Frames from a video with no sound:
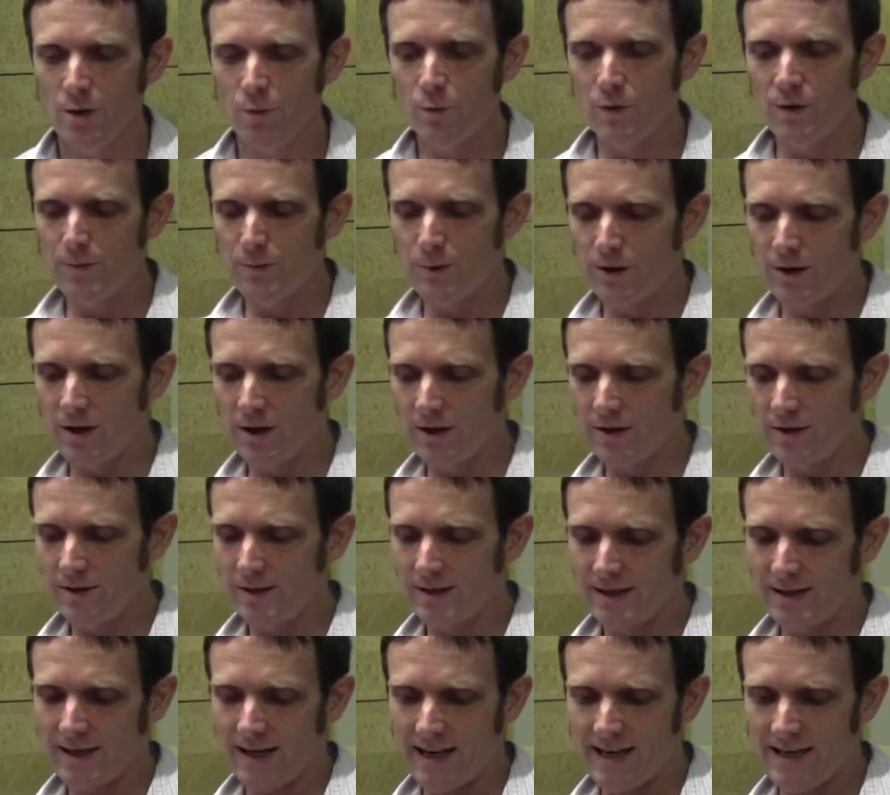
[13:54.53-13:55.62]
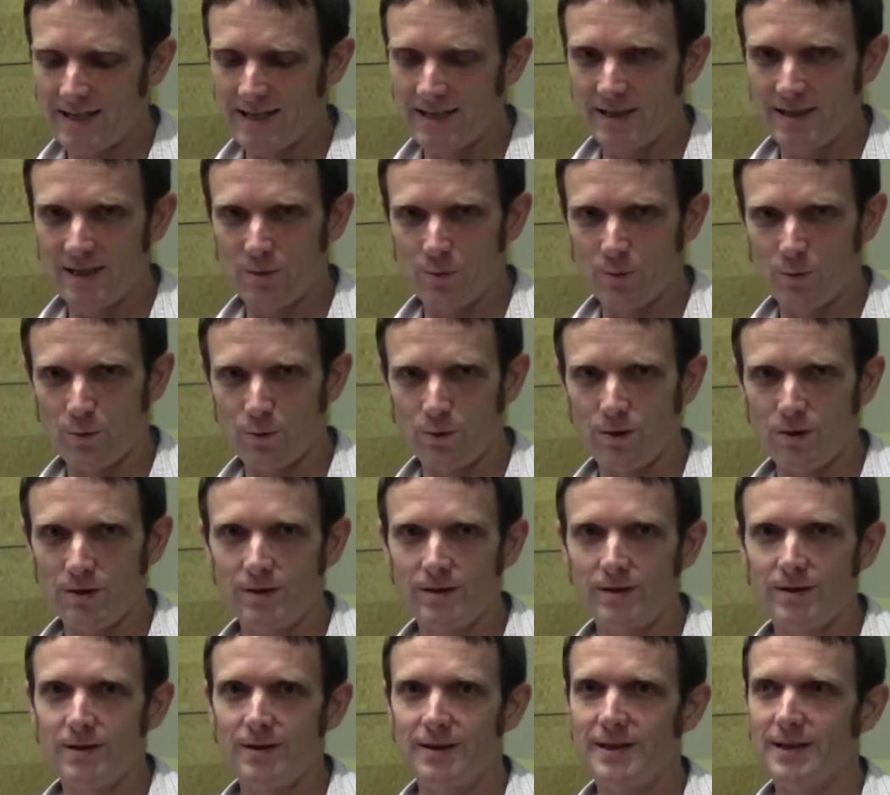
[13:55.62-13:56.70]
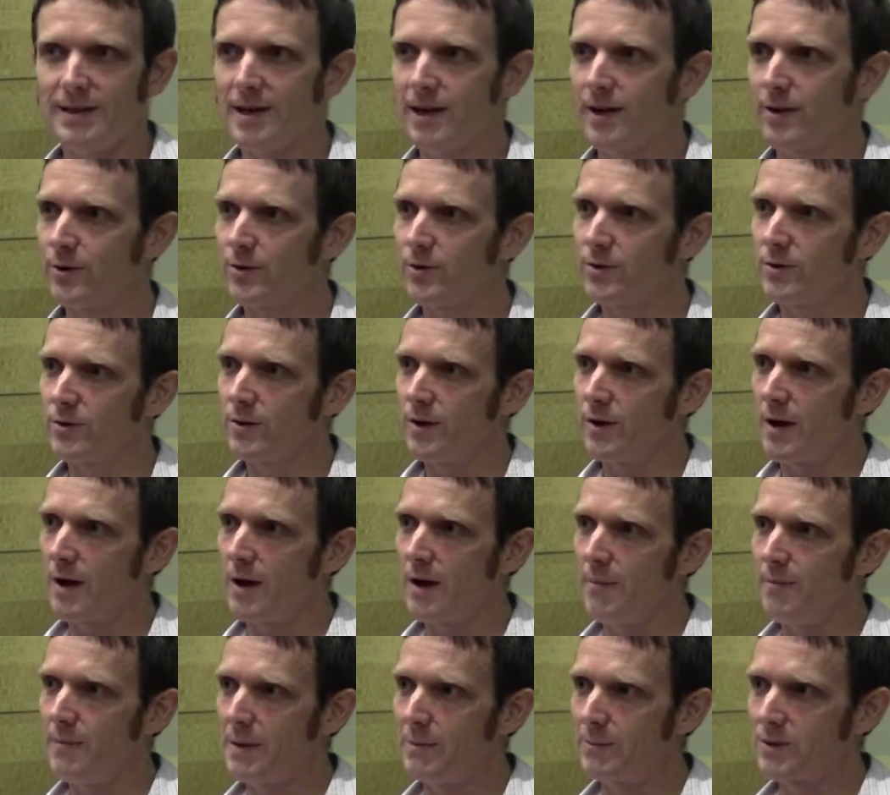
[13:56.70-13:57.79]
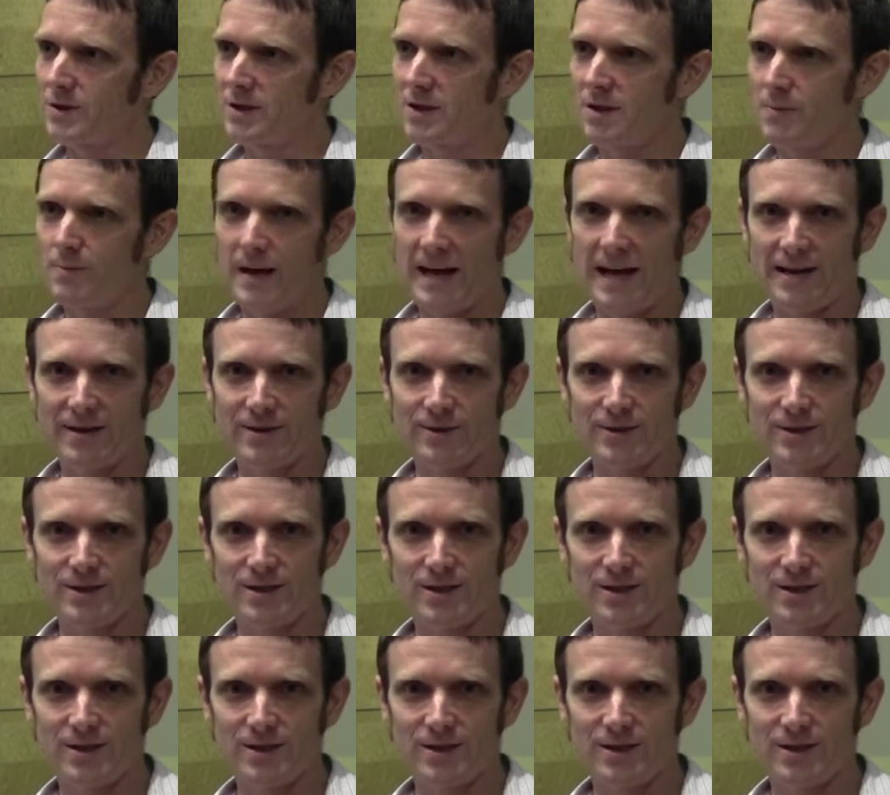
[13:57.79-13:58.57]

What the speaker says: We put on disguises that were the other members of the panel.